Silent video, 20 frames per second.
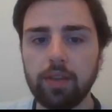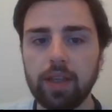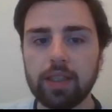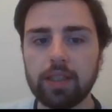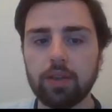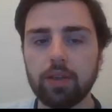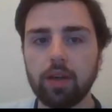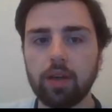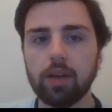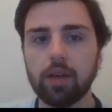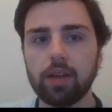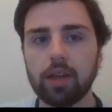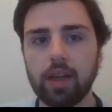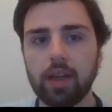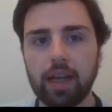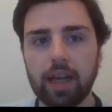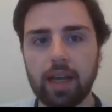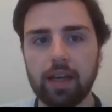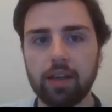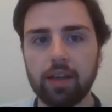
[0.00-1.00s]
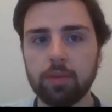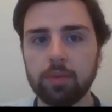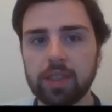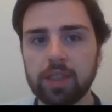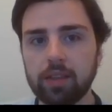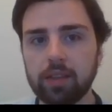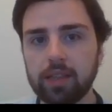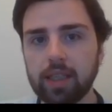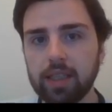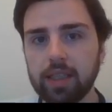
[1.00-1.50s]
this again comes
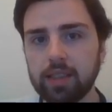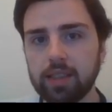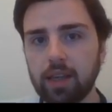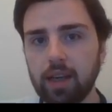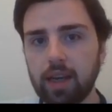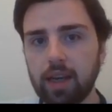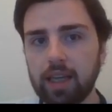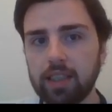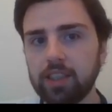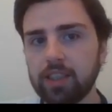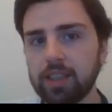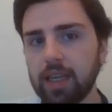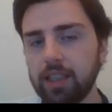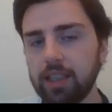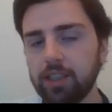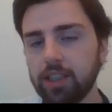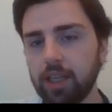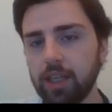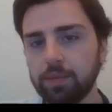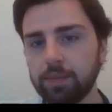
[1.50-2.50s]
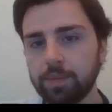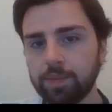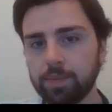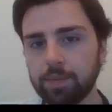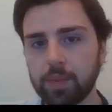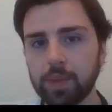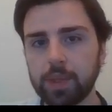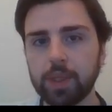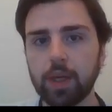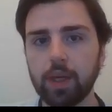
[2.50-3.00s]
down to ad scheduling.
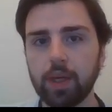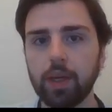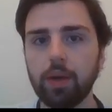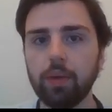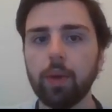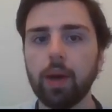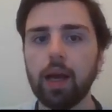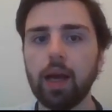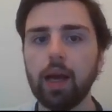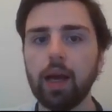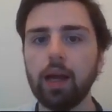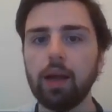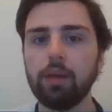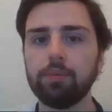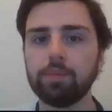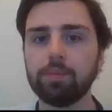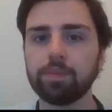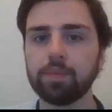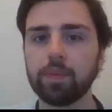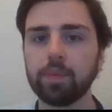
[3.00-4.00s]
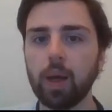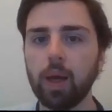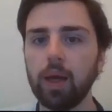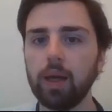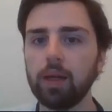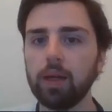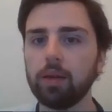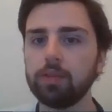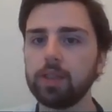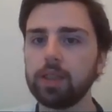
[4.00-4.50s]
So
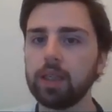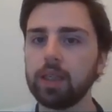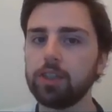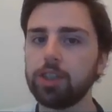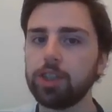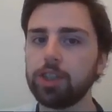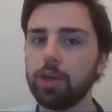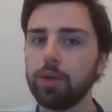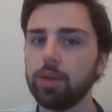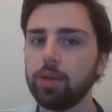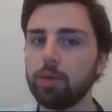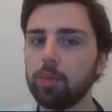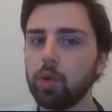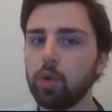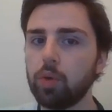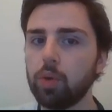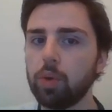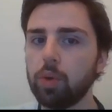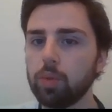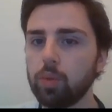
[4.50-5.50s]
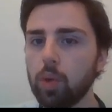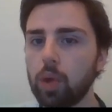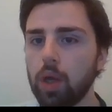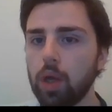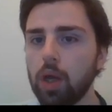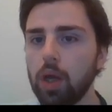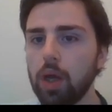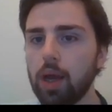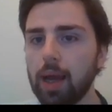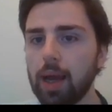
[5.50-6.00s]
earlier, obviously, I showed the more
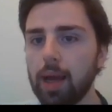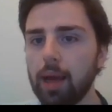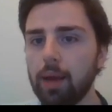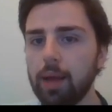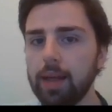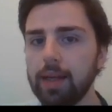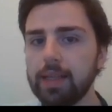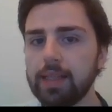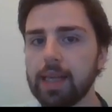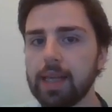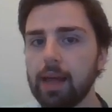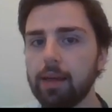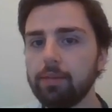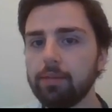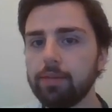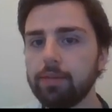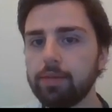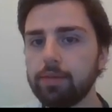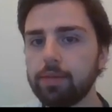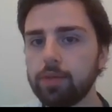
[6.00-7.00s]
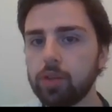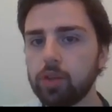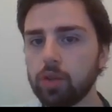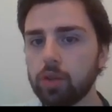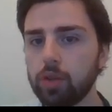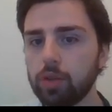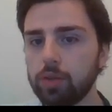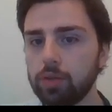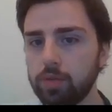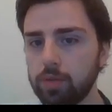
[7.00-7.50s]
in-depth
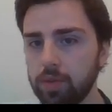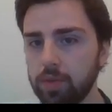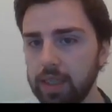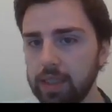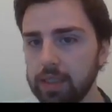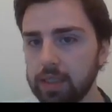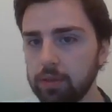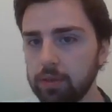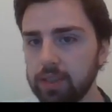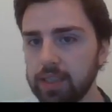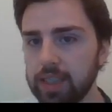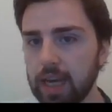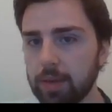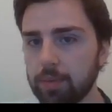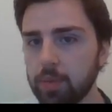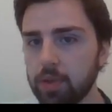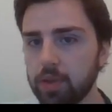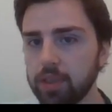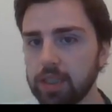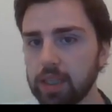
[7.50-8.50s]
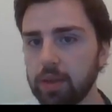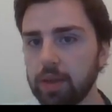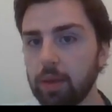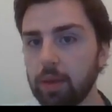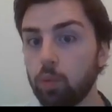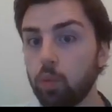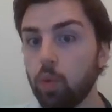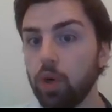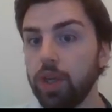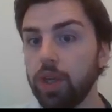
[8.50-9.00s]
sort of these little segments. And
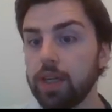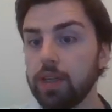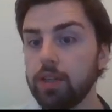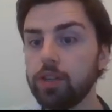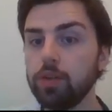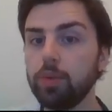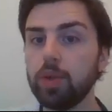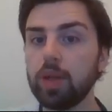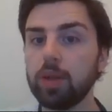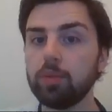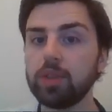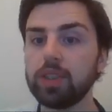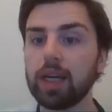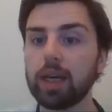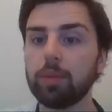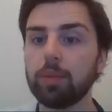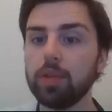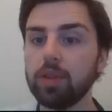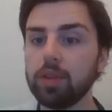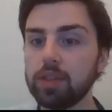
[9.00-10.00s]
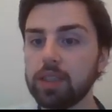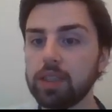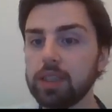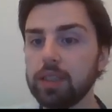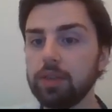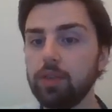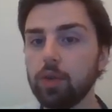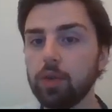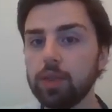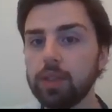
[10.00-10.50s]
then what you can do with them segments is,
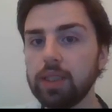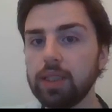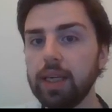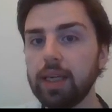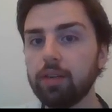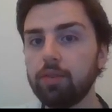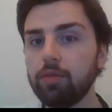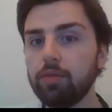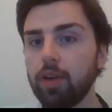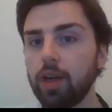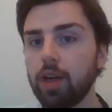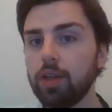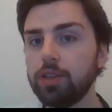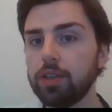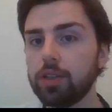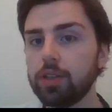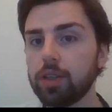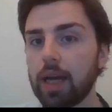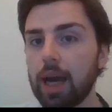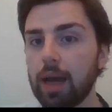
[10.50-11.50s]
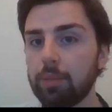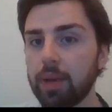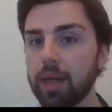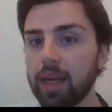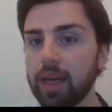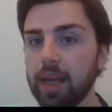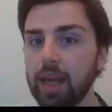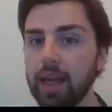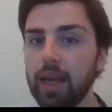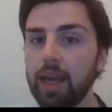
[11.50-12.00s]
if you're seeing conversions are
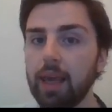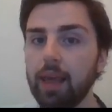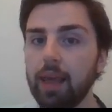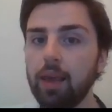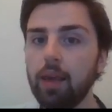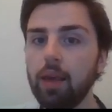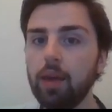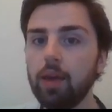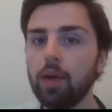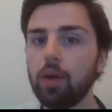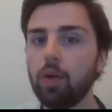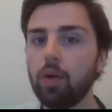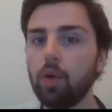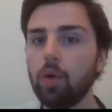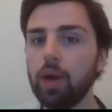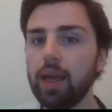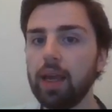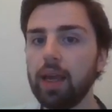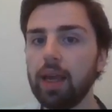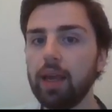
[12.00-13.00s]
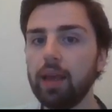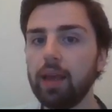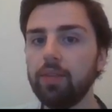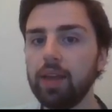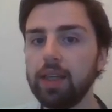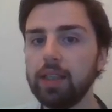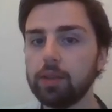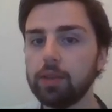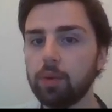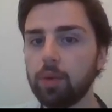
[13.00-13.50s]
happening here or here,
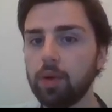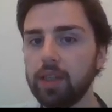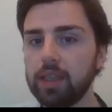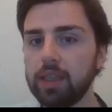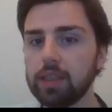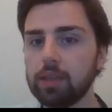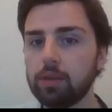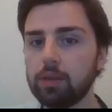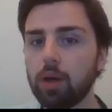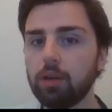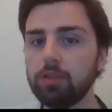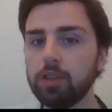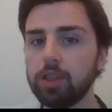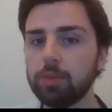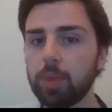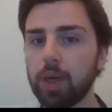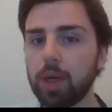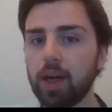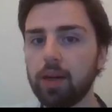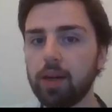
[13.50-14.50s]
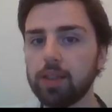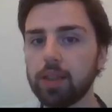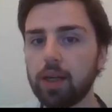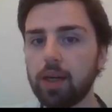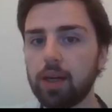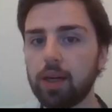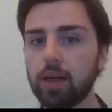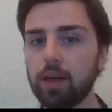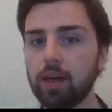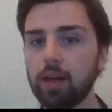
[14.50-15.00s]
these are what these little orange bars
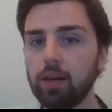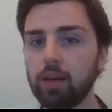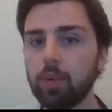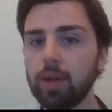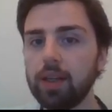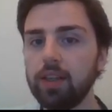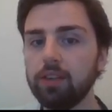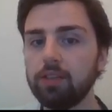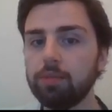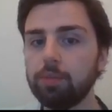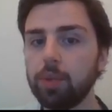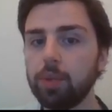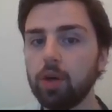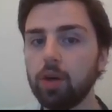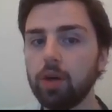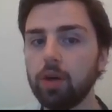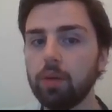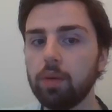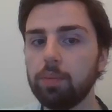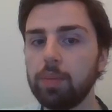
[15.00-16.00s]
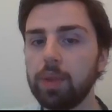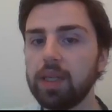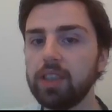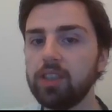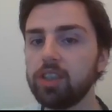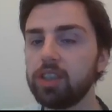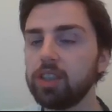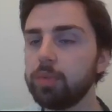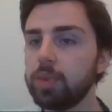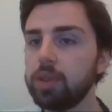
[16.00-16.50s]
are when you've put bid
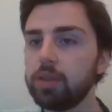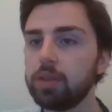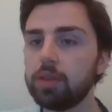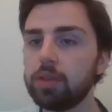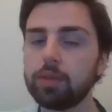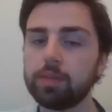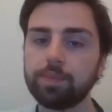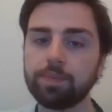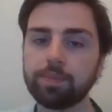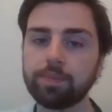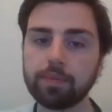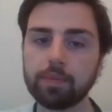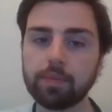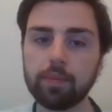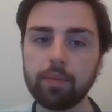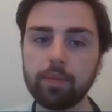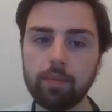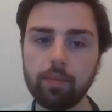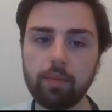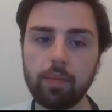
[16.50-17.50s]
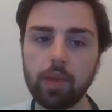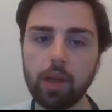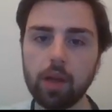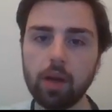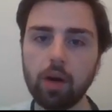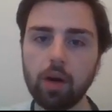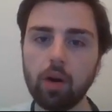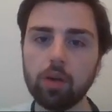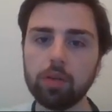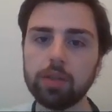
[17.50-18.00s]
adjustments
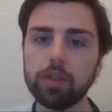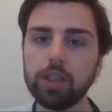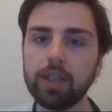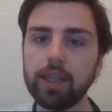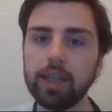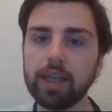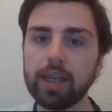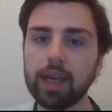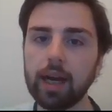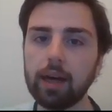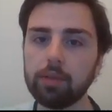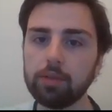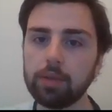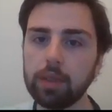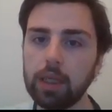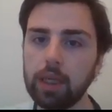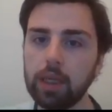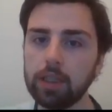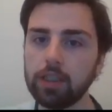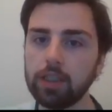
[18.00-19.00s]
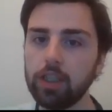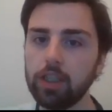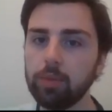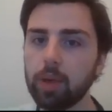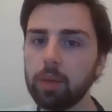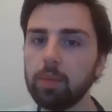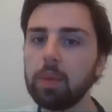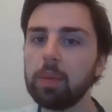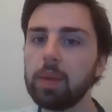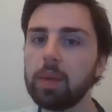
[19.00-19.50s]
onto the account. So you
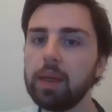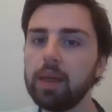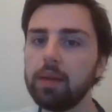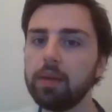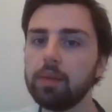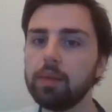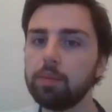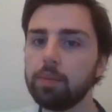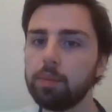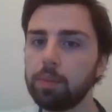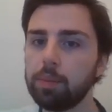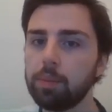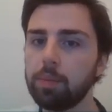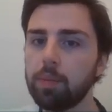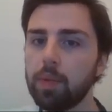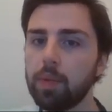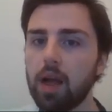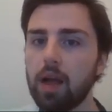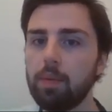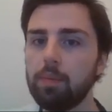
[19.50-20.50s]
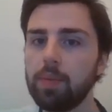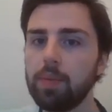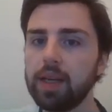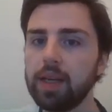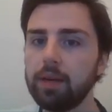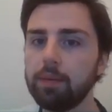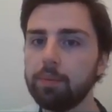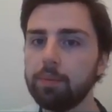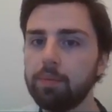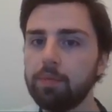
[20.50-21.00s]
might be bidding
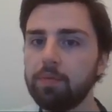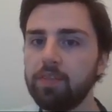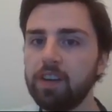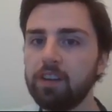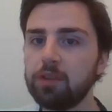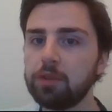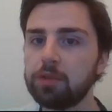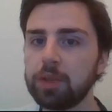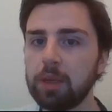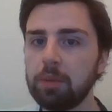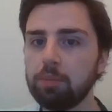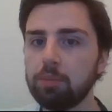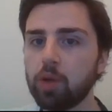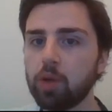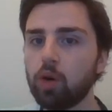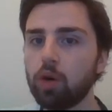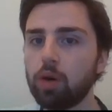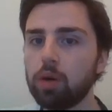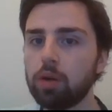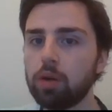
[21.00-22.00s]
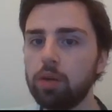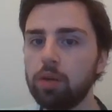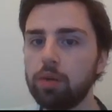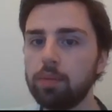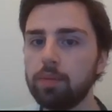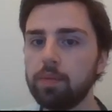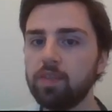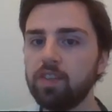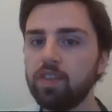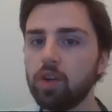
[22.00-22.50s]
50% more
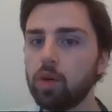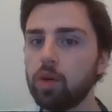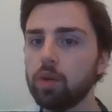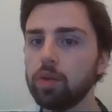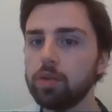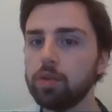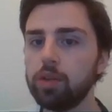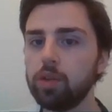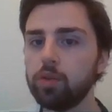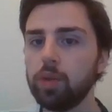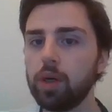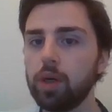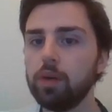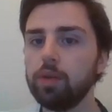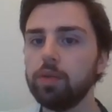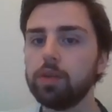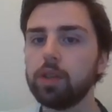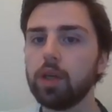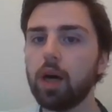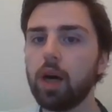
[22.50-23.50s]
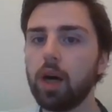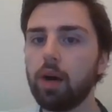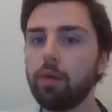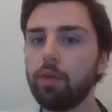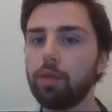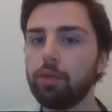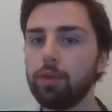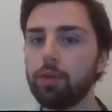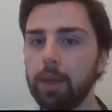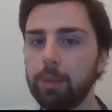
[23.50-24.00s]
for 12 to
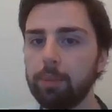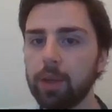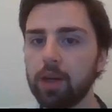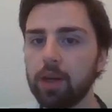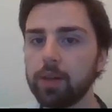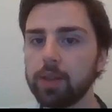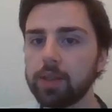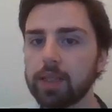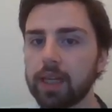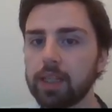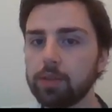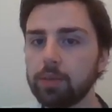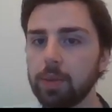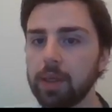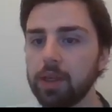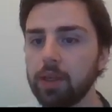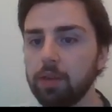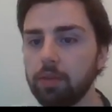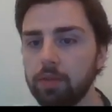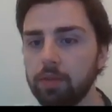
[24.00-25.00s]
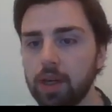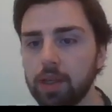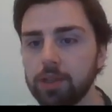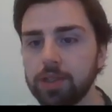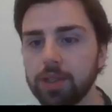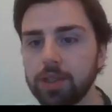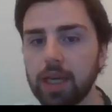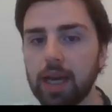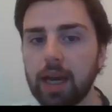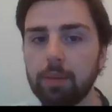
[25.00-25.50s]
half 3, because that's where your
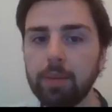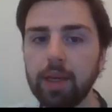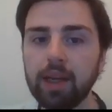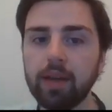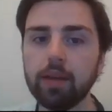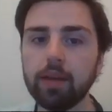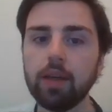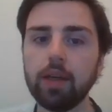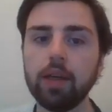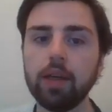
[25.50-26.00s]
conversions are happening,